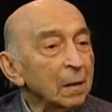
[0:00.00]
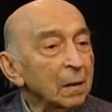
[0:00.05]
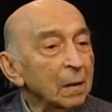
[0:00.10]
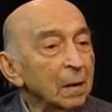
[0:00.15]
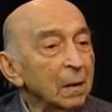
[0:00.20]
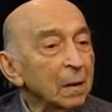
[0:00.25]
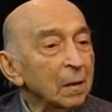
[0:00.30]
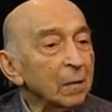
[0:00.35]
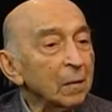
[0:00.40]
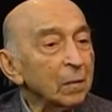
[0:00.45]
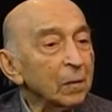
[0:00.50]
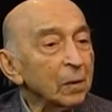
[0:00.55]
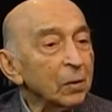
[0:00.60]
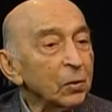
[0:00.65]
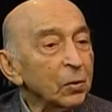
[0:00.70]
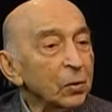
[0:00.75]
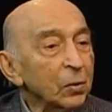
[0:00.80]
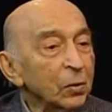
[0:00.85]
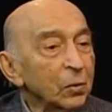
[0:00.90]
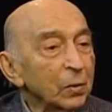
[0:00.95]
in
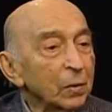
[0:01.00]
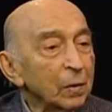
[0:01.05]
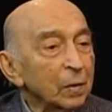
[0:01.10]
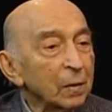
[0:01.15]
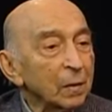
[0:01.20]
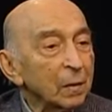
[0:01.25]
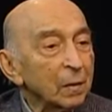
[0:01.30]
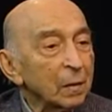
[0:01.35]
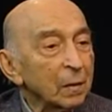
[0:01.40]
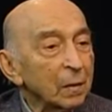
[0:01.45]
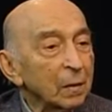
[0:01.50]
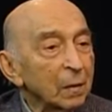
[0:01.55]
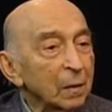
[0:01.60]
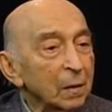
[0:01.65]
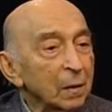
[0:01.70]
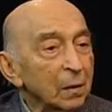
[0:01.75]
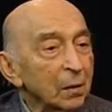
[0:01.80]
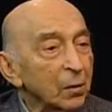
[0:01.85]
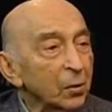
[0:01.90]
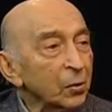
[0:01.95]
which
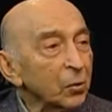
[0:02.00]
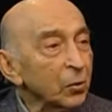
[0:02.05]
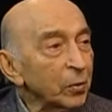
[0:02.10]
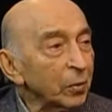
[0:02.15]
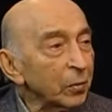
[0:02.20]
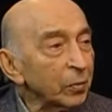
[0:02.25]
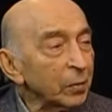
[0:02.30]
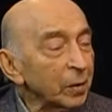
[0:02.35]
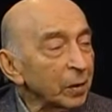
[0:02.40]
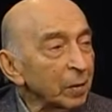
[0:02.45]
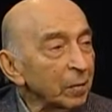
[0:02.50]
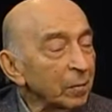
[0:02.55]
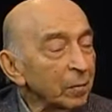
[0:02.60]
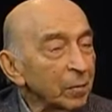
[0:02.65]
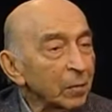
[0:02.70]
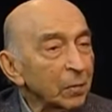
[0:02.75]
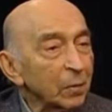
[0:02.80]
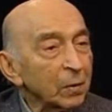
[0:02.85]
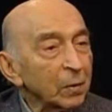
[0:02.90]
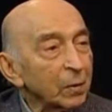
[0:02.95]
the two of them
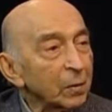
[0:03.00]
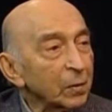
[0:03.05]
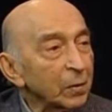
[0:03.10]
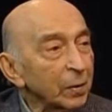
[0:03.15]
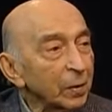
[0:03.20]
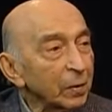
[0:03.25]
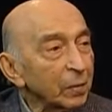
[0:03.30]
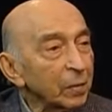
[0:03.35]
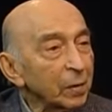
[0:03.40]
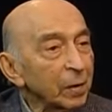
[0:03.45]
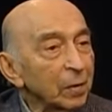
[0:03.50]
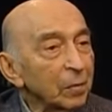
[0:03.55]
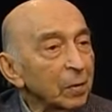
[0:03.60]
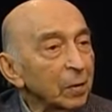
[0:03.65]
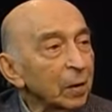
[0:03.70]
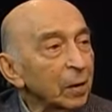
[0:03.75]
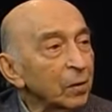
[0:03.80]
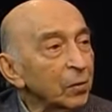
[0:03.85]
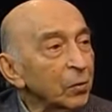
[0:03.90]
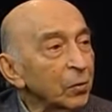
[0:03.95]
or the three of them
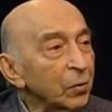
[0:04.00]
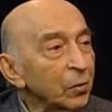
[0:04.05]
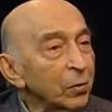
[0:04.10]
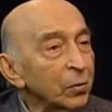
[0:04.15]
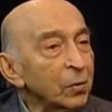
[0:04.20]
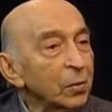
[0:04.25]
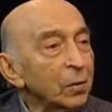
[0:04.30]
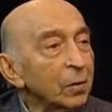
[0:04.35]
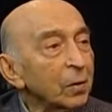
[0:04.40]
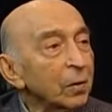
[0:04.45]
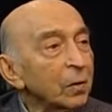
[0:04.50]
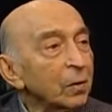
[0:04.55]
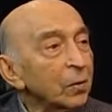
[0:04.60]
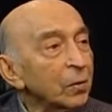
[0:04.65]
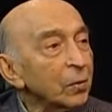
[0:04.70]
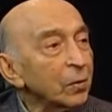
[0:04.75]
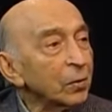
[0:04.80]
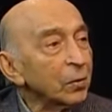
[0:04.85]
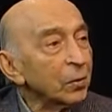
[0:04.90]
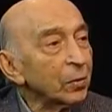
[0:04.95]
are used
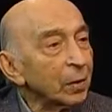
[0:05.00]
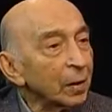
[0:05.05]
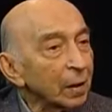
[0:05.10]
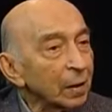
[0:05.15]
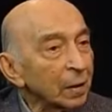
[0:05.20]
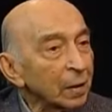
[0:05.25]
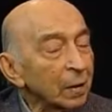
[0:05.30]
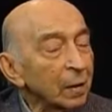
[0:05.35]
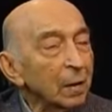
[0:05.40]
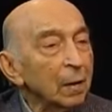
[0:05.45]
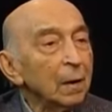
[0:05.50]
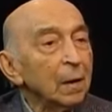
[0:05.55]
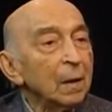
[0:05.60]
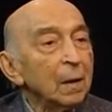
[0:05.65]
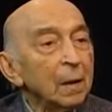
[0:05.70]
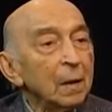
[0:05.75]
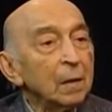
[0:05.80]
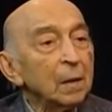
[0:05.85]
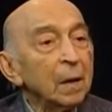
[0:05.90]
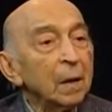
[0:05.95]
together.
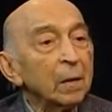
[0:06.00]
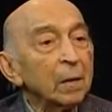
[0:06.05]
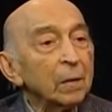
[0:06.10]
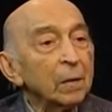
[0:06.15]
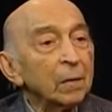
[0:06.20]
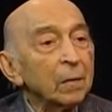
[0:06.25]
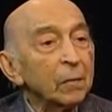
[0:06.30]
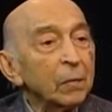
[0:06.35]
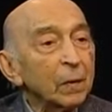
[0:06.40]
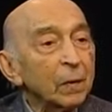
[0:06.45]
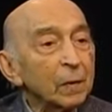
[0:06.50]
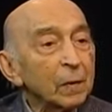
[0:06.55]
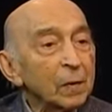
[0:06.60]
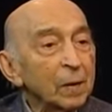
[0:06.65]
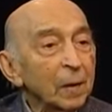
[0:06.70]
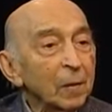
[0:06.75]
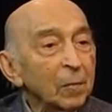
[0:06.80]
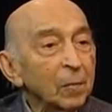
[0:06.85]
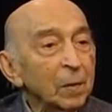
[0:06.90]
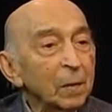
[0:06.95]
Now, for
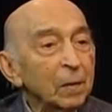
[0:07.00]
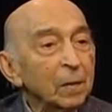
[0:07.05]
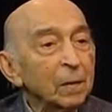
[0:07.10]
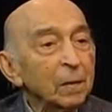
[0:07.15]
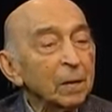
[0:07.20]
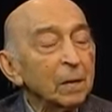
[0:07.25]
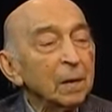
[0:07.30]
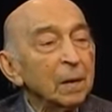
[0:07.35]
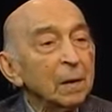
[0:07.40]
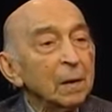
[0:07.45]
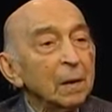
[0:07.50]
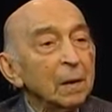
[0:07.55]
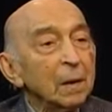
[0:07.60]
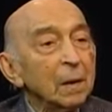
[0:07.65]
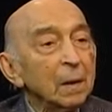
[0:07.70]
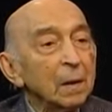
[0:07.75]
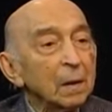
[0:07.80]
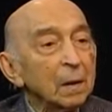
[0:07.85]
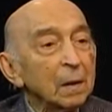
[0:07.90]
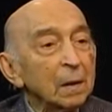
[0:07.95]
example,
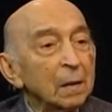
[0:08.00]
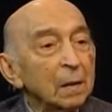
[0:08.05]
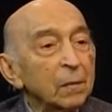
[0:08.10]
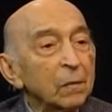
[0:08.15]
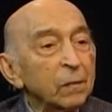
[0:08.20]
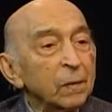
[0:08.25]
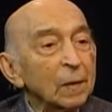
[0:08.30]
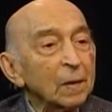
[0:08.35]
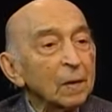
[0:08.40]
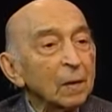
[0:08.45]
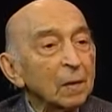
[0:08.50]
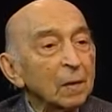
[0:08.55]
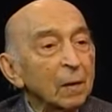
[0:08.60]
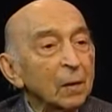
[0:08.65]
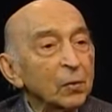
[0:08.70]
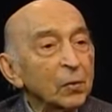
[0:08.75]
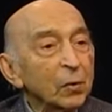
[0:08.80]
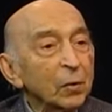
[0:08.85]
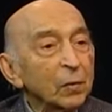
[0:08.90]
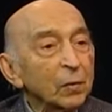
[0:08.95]
fuzzy
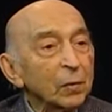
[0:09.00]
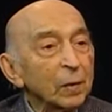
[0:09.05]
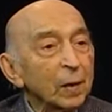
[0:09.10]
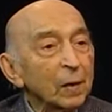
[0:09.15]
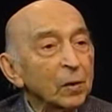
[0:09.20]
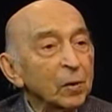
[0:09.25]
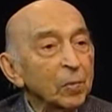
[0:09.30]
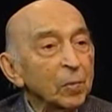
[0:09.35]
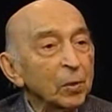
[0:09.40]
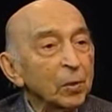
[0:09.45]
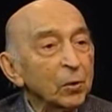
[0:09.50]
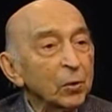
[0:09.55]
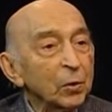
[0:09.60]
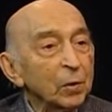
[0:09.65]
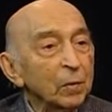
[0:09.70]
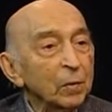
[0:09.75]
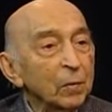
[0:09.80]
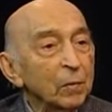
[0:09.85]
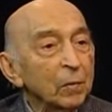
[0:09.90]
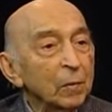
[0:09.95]
logic
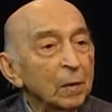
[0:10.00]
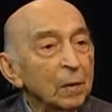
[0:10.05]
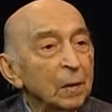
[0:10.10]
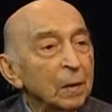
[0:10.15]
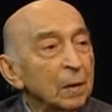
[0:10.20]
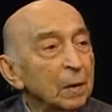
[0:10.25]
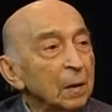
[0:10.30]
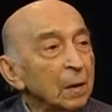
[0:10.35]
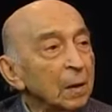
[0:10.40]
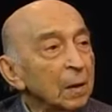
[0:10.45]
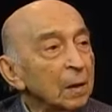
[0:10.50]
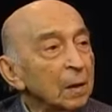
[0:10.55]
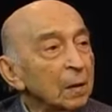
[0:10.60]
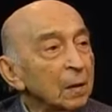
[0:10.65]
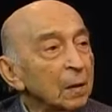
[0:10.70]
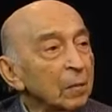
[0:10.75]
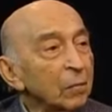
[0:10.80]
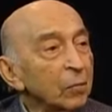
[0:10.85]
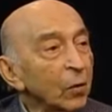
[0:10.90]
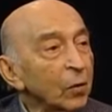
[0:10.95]
transmission
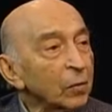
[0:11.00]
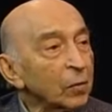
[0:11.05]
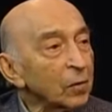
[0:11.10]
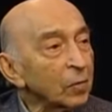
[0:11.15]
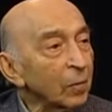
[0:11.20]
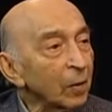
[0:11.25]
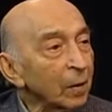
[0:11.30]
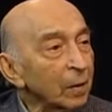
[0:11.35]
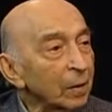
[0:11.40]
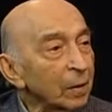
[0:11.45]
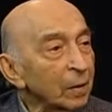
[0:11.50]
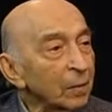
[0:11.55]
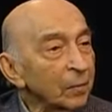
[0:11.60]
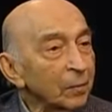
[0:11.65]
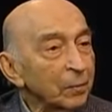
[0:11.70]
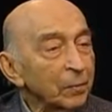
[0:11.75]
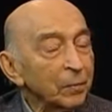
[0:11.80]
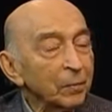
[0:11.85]
in Volkswagen,